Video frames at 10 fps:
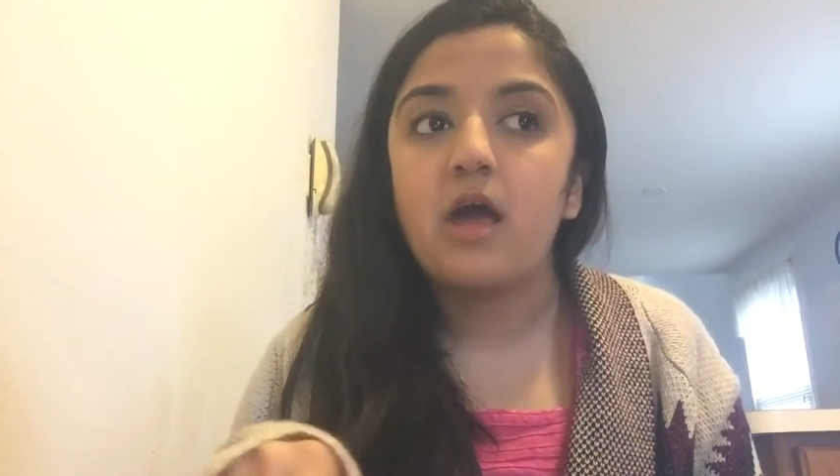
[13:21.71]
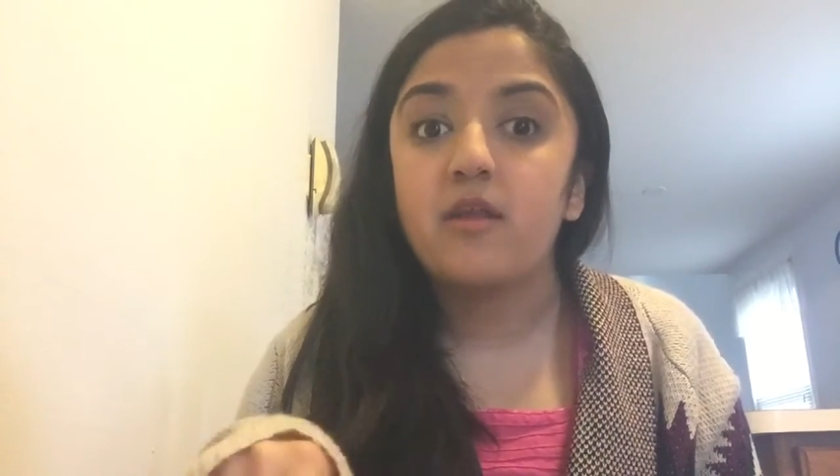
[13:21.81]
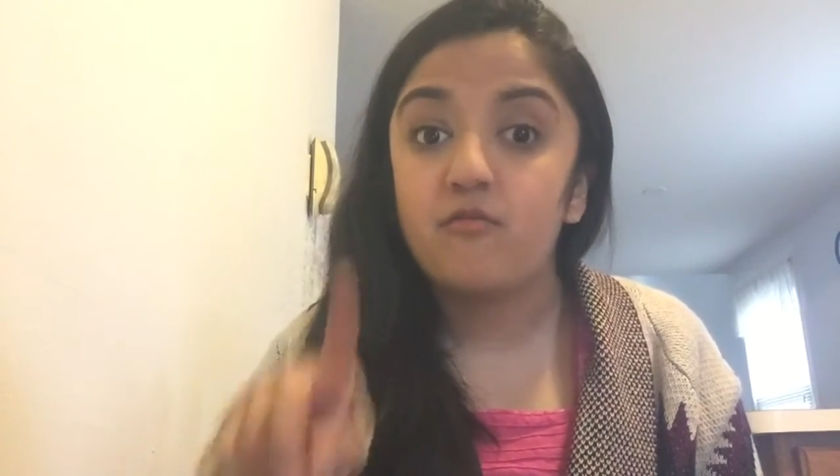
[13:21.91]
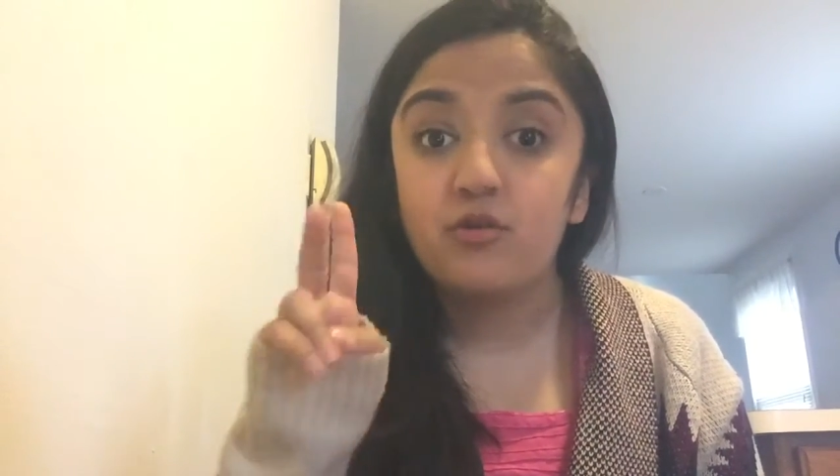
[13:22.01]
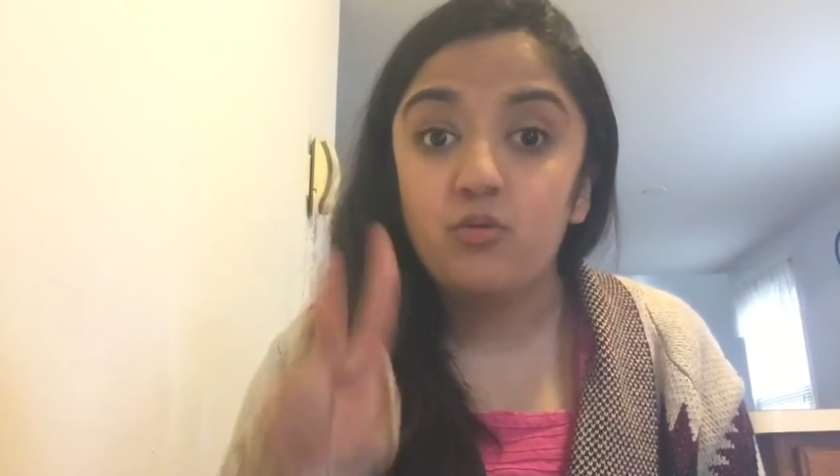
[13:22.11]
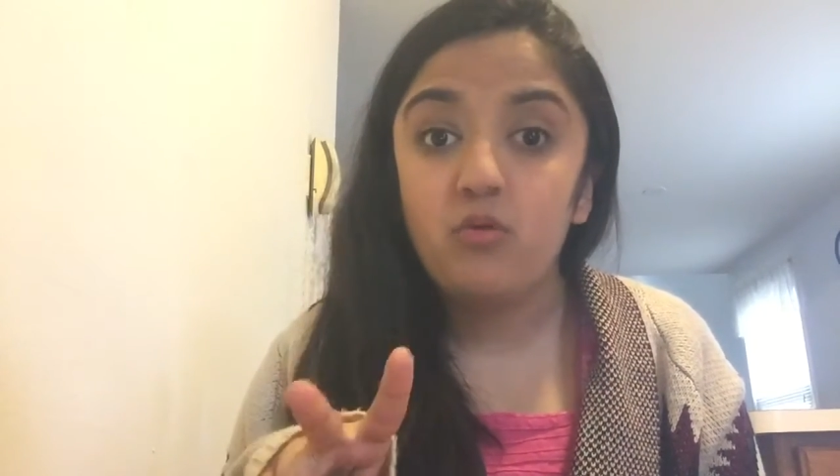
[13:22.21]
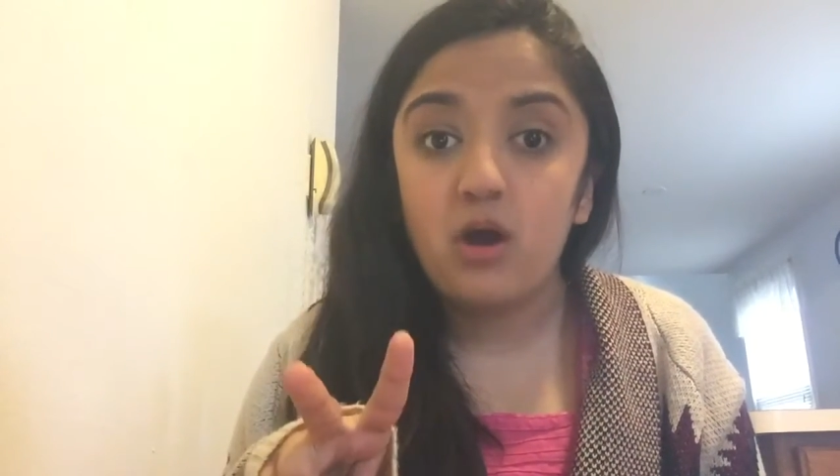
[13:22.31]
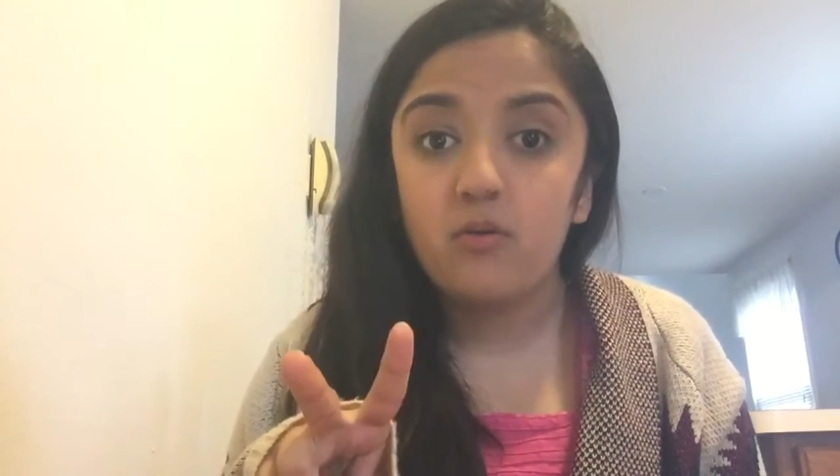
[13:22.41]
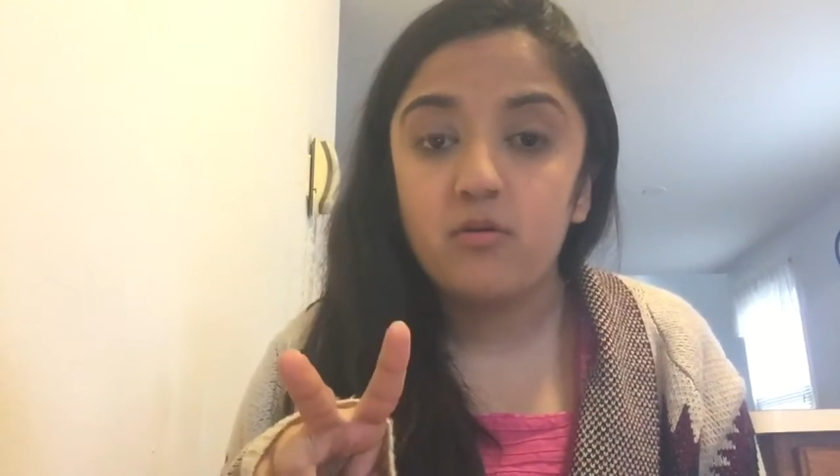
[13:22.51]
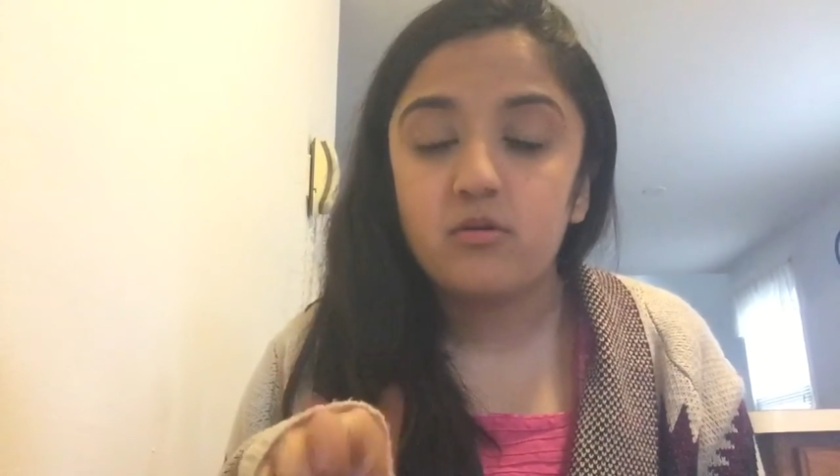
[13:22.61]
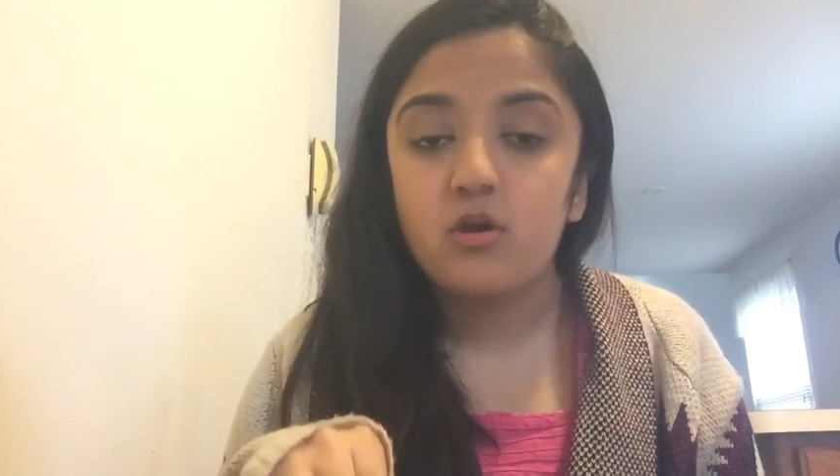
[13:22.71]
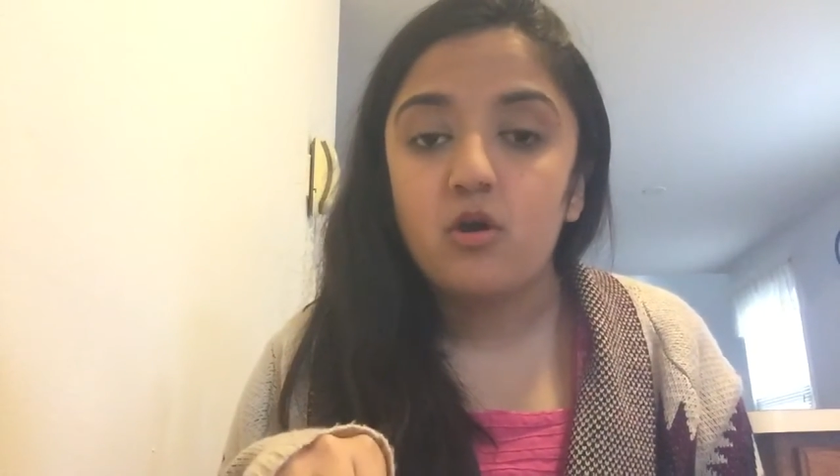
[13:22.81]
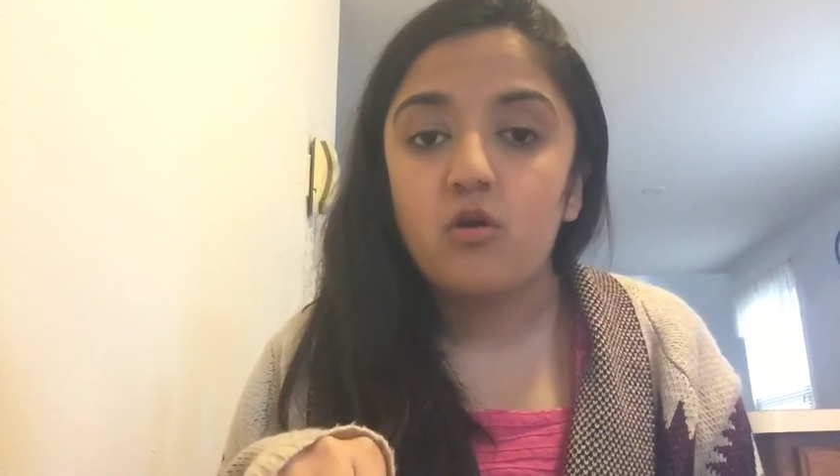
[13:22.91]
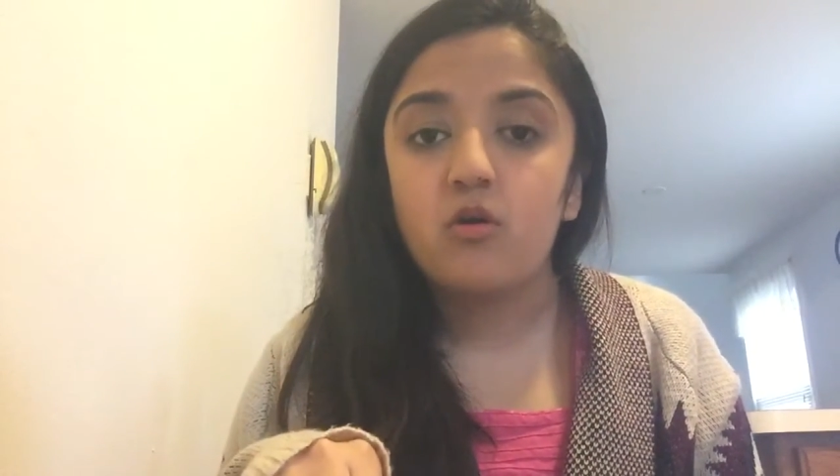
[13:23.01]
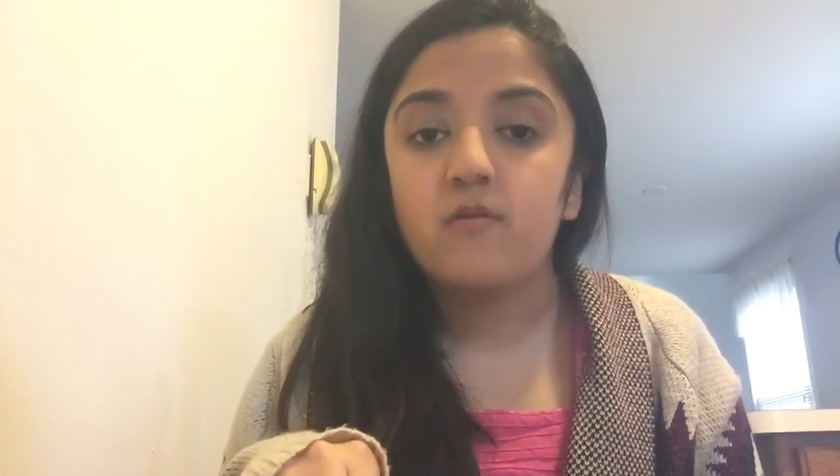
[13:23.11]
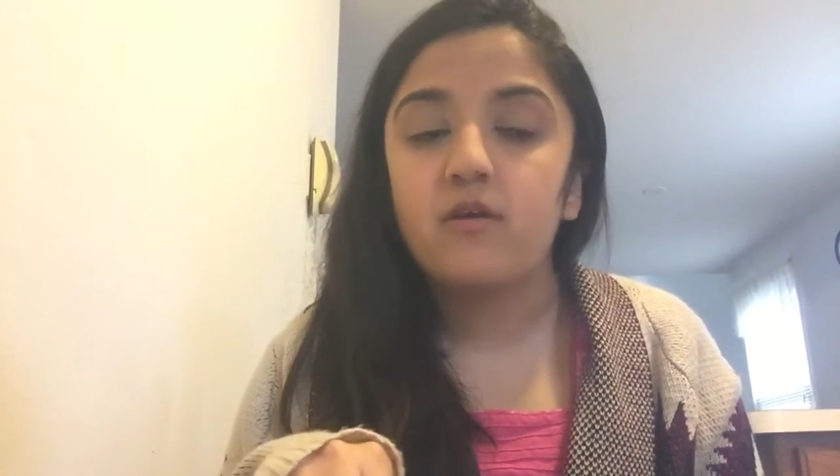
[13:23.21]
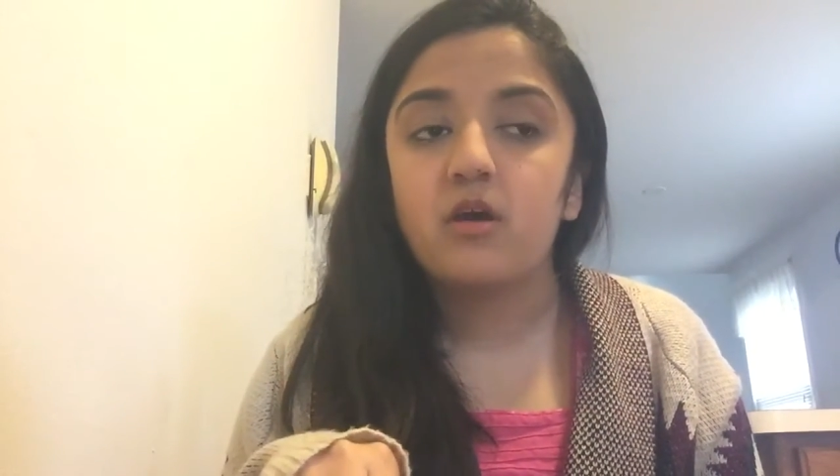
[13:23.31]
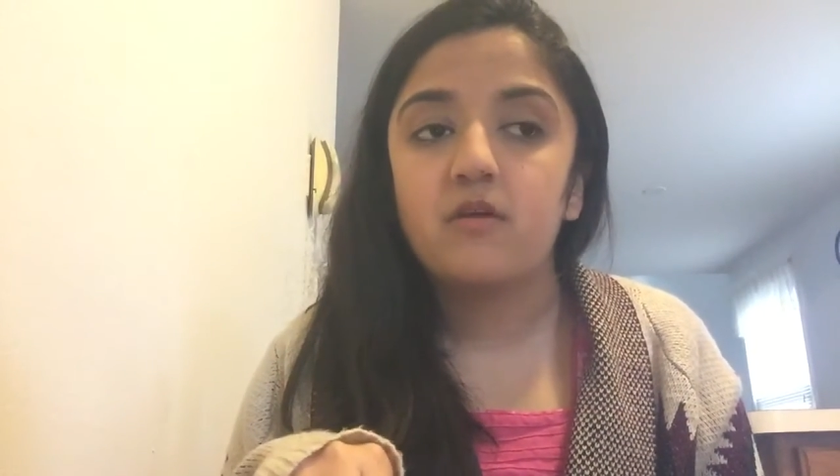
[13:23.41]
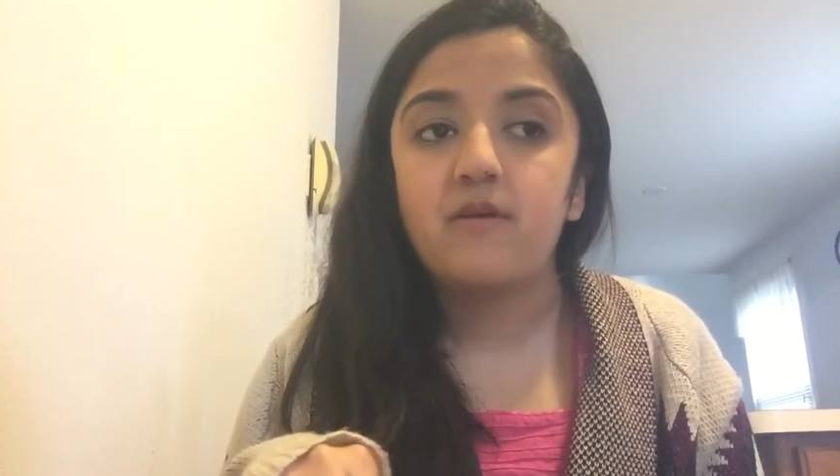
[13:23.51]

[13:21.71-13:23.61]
it for 2 hours, or if they could